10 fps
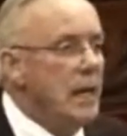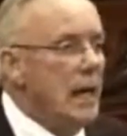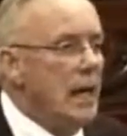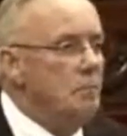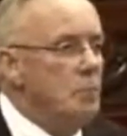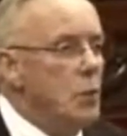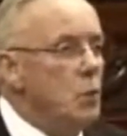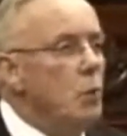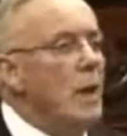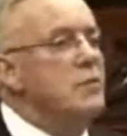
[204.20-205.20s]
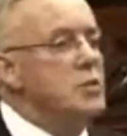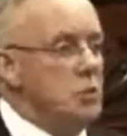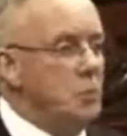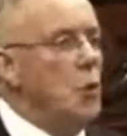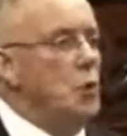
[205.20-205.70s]
One of the
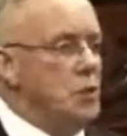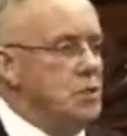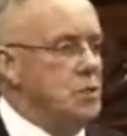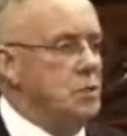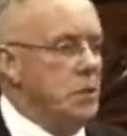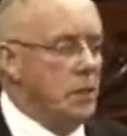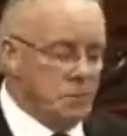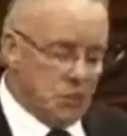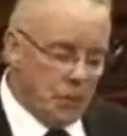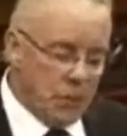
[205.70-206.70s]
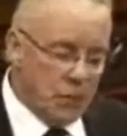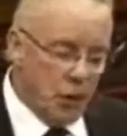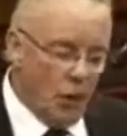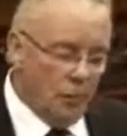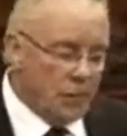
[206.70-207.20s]
supporters, Mr.
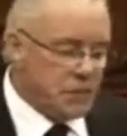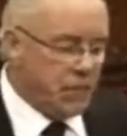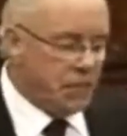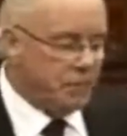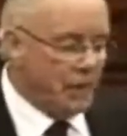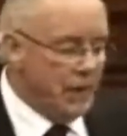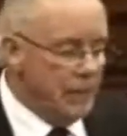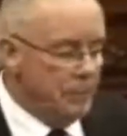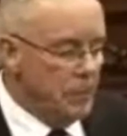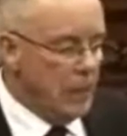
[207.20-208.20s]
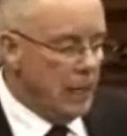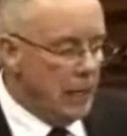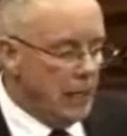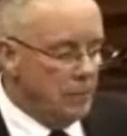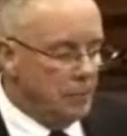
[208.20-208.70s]
President, of the TFA
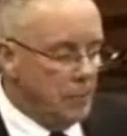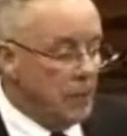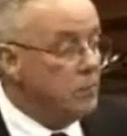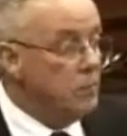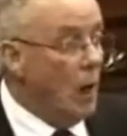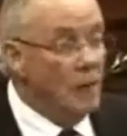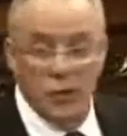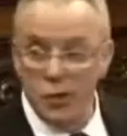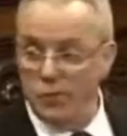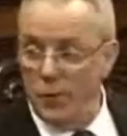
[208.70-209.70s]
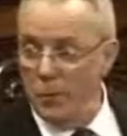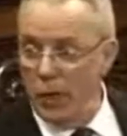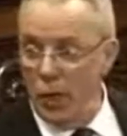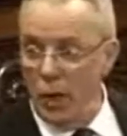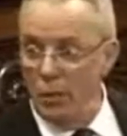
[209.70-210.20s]
that I've heard from,
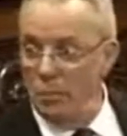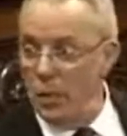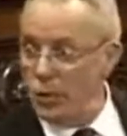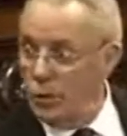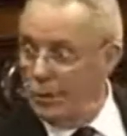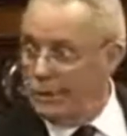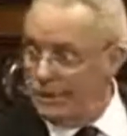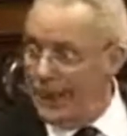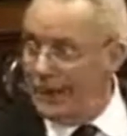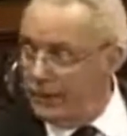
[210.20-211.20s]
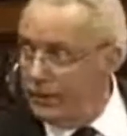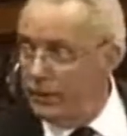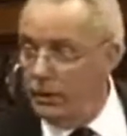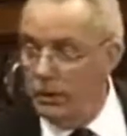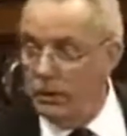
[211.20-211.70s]
and I'm assuming that
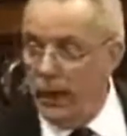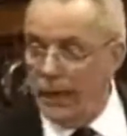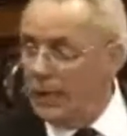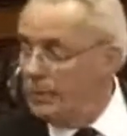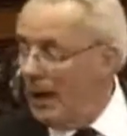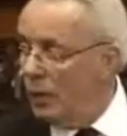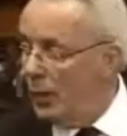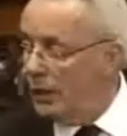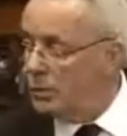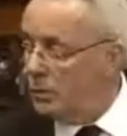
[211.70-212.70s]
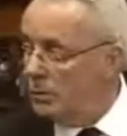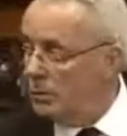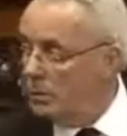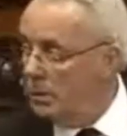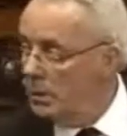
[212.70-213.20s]
that email went
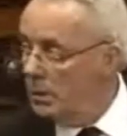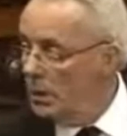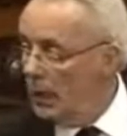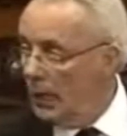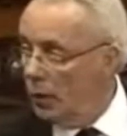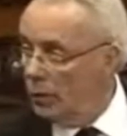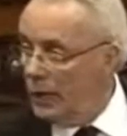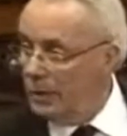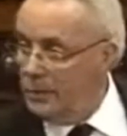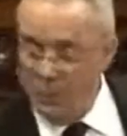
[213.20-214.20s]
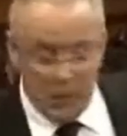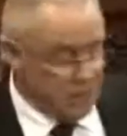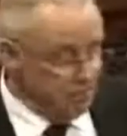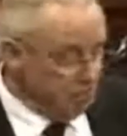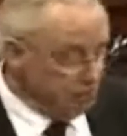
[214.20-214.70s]
to all the other members.